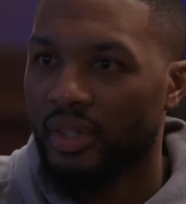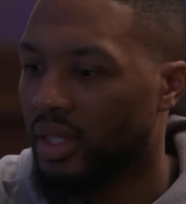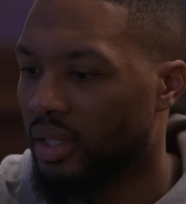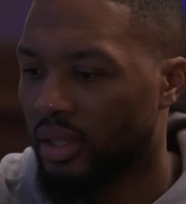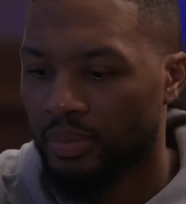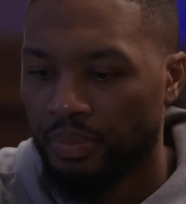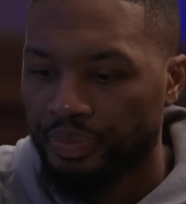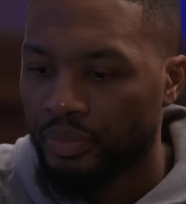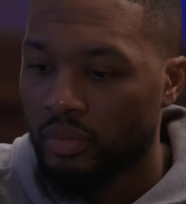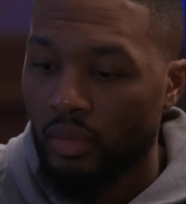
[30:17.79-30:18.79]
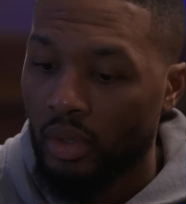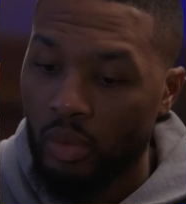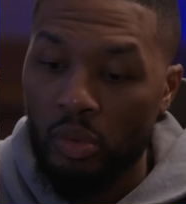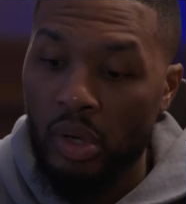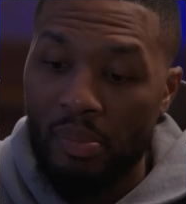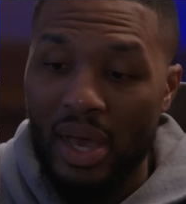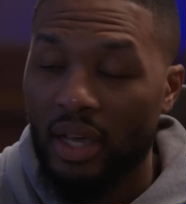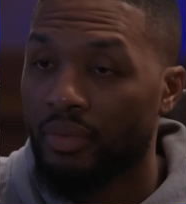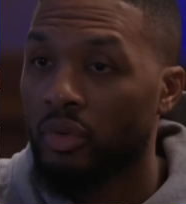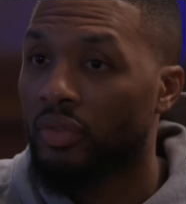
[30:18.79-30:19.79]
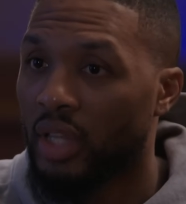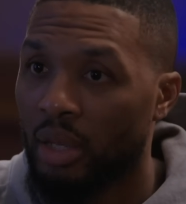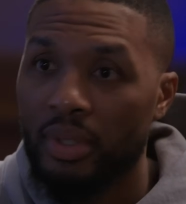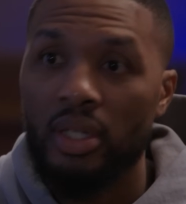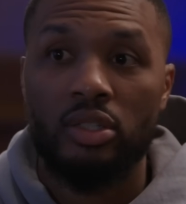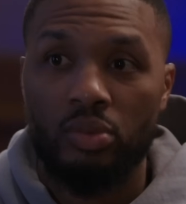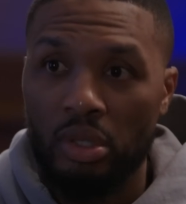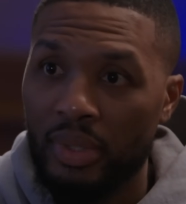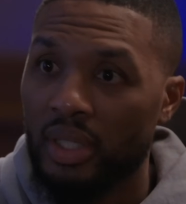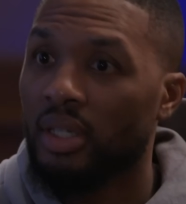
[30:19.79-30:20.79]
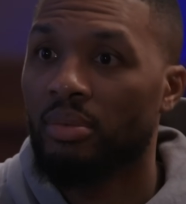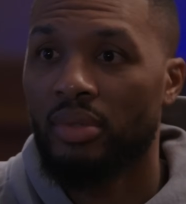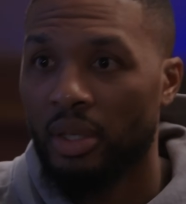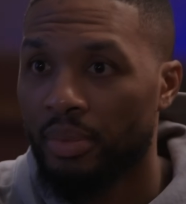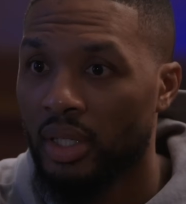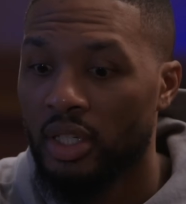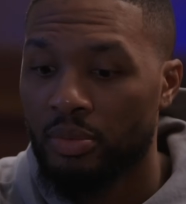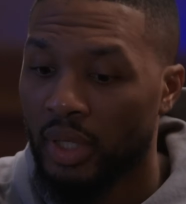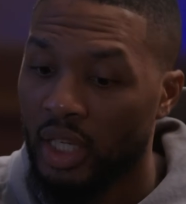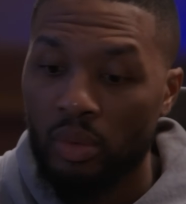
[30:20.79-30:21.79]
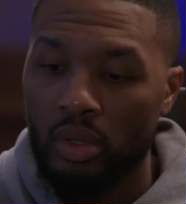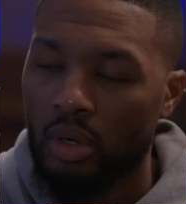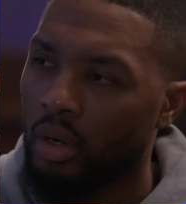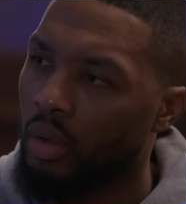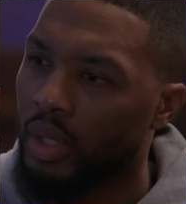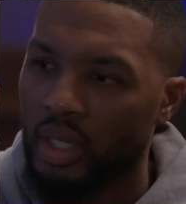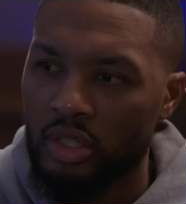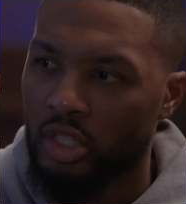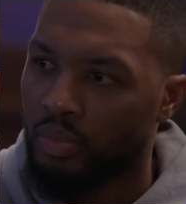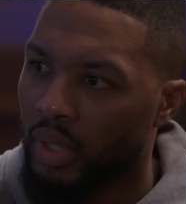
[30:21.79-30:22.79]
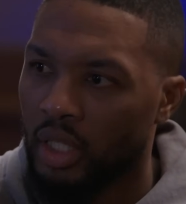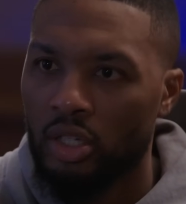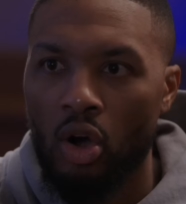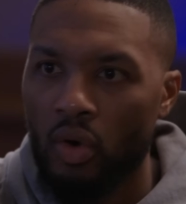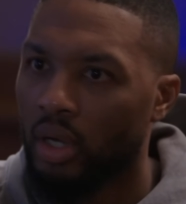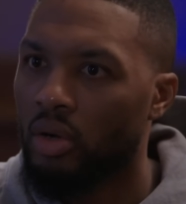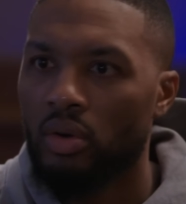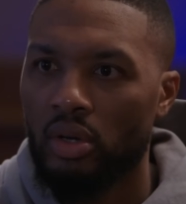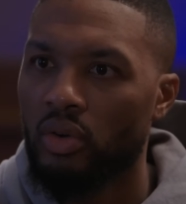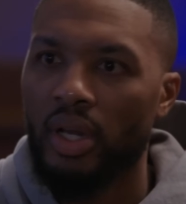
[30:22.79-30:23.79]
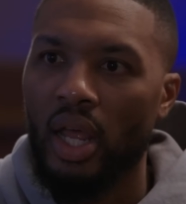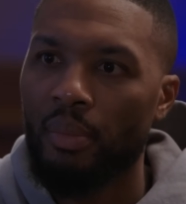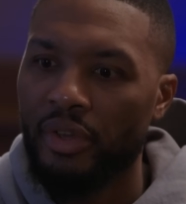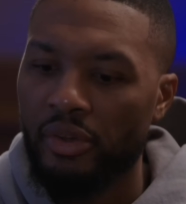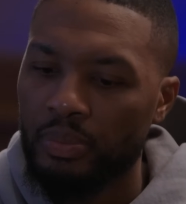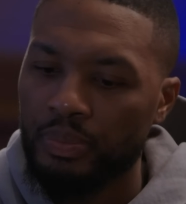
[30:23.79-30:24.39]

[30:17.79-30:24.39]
And we went back and forth. They beat us, we beat them. They beat us, but he would always just be going at me.